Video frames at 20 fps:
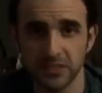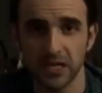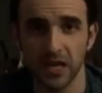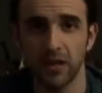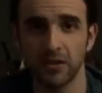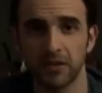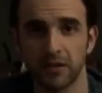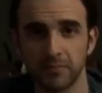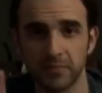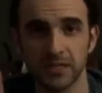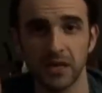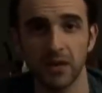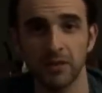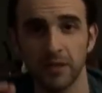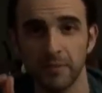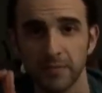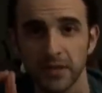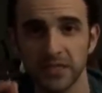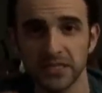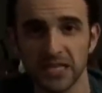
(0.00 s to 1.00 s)
tell them, tell
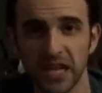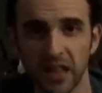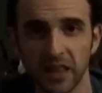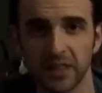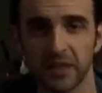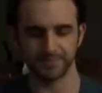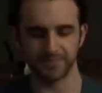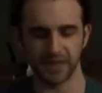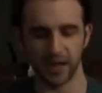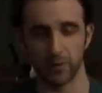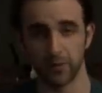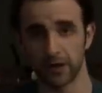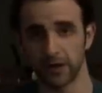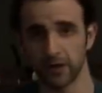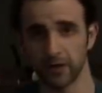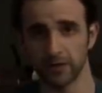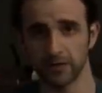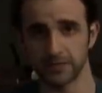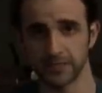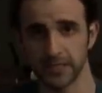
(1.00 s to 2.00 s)
them, tell them. I went
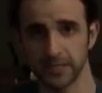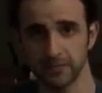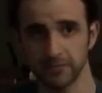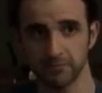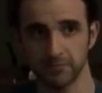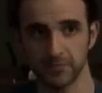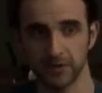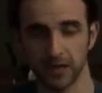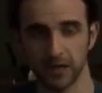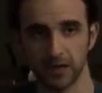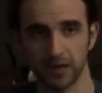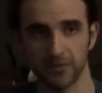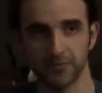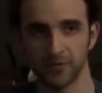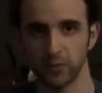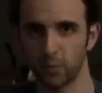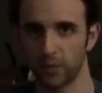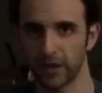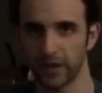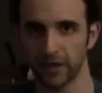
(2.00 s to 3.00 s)
on a date a
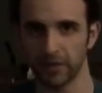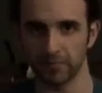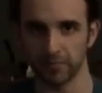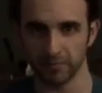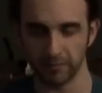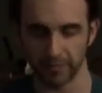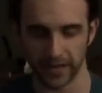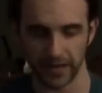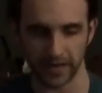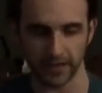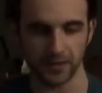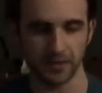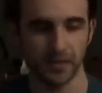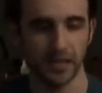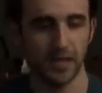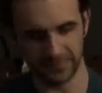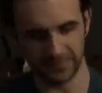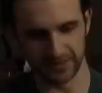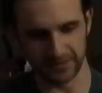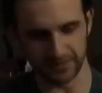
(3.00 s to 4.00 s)
few weekends back.
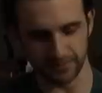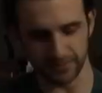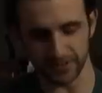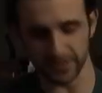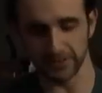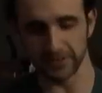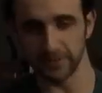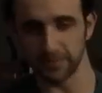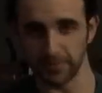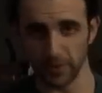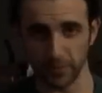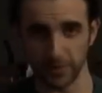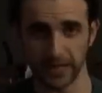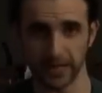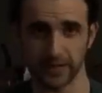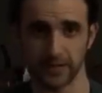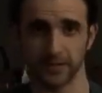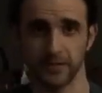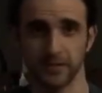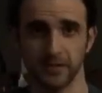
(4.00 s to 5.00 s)
Completely
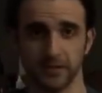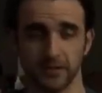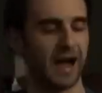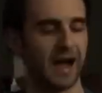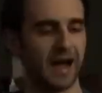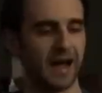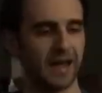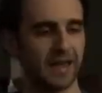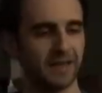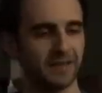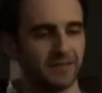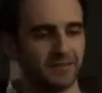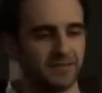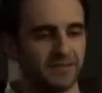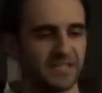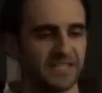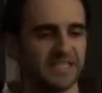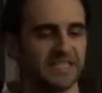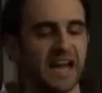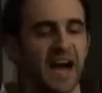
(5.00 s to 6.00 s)
boneheaded. I
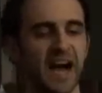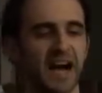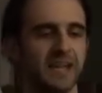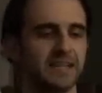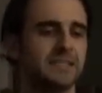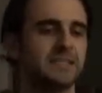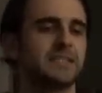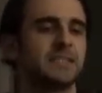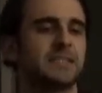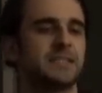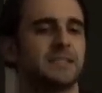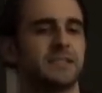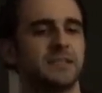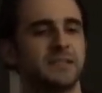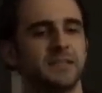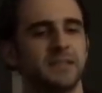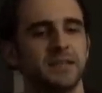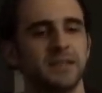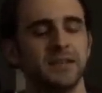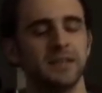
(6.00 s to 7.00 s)
did not
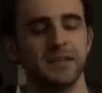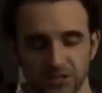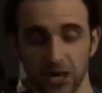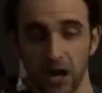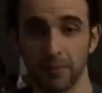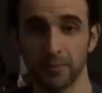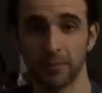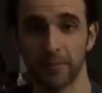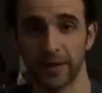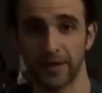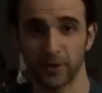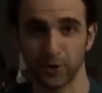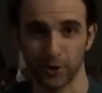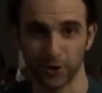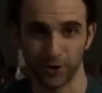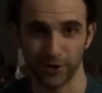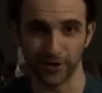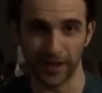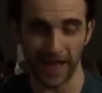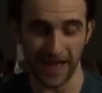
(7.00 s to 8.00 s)
compliment
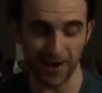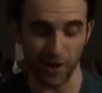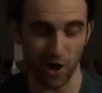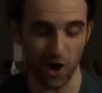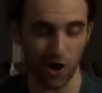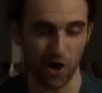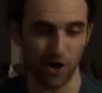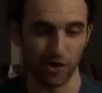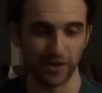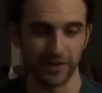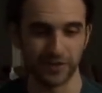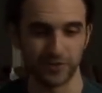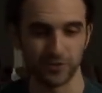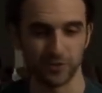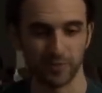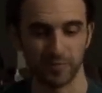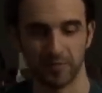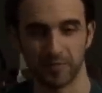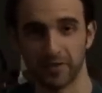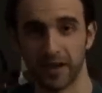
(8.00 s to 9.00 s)
her at all in
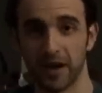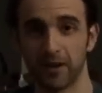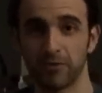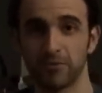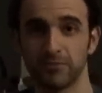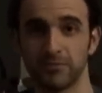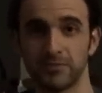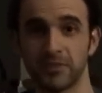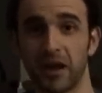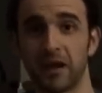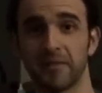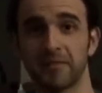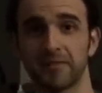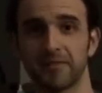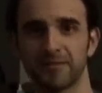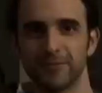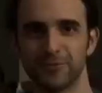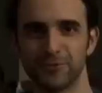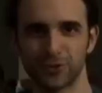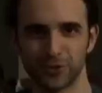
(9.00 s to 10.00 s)
terms of how
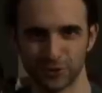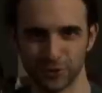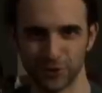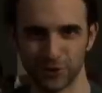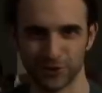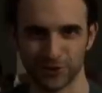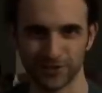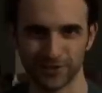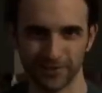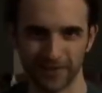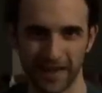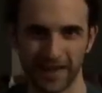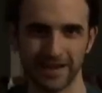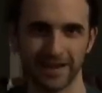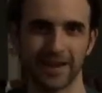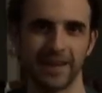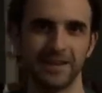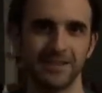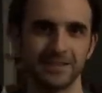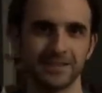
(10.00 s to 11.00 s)
nice she looked that night.